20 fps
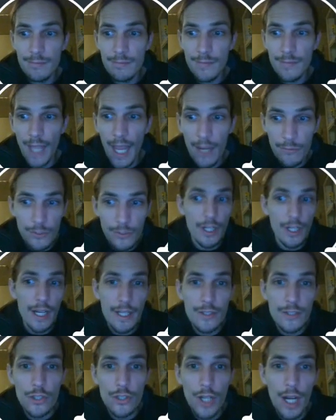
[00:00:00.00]
after
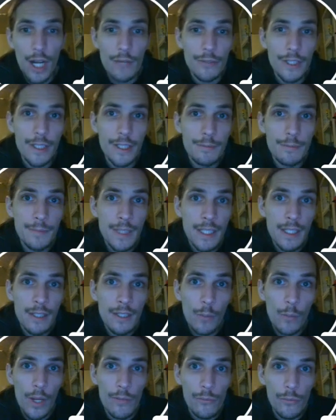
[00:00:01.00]
his traffic
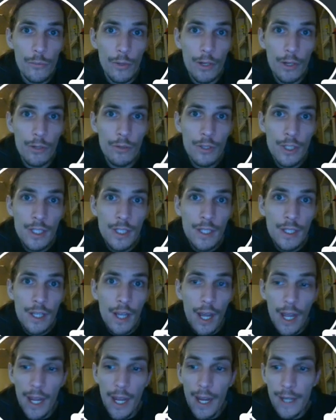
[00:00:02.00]
went through.
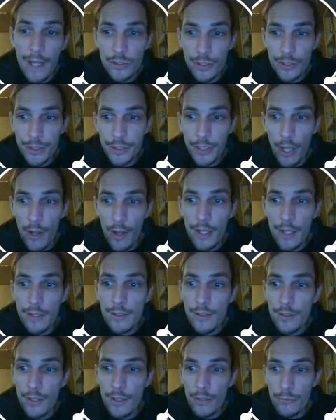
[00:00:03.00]
I actually got
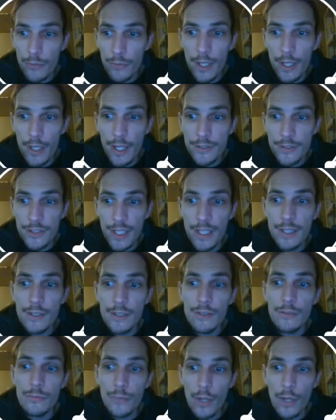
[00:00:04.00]
a front end
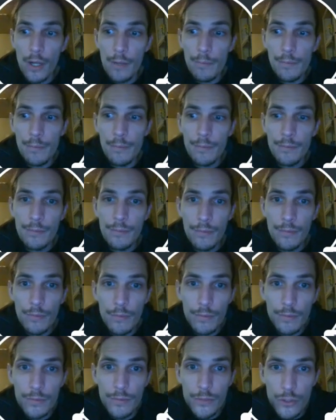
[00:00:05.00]
sale from
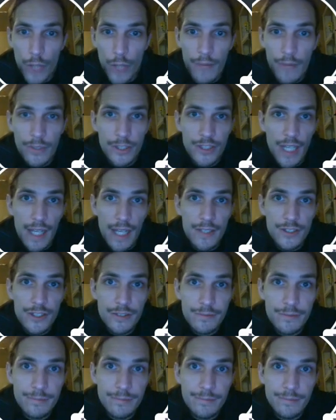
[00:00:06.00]
Traffic Zest.
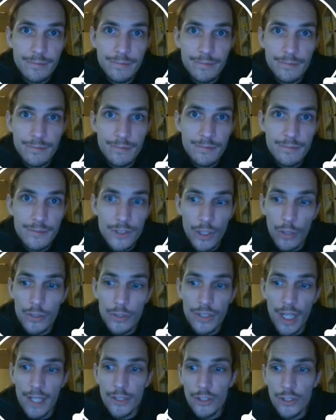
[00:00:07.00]
So
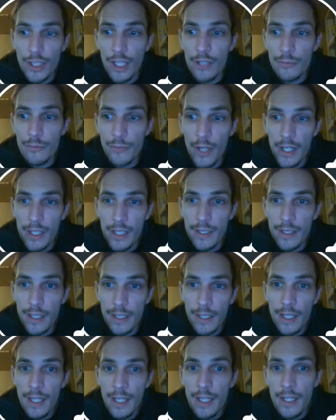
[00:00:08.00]
it's actually kind of funny that
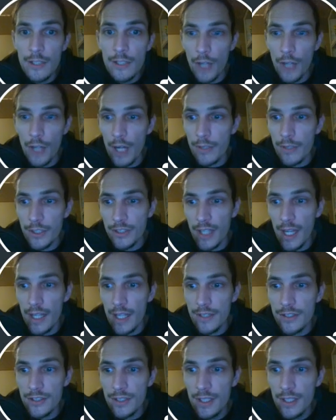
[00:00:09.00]
Traffic
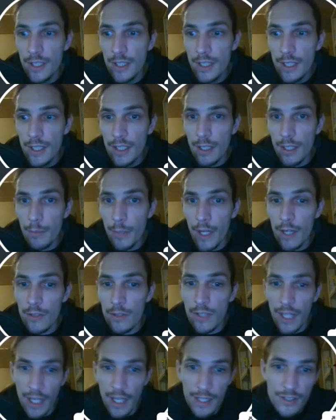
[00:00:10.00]
Zest, compared
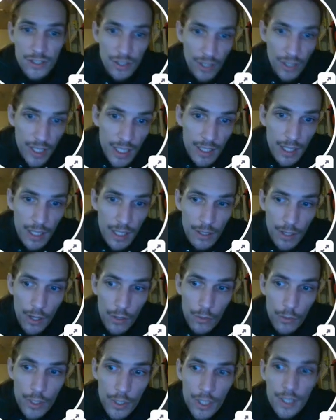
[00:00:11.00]
to his Lead
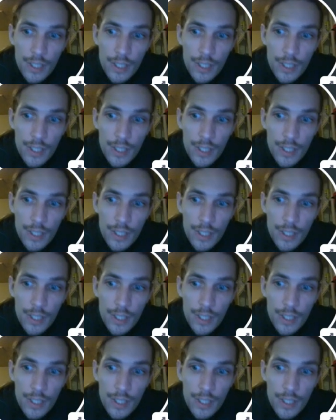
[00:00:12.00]
Hero,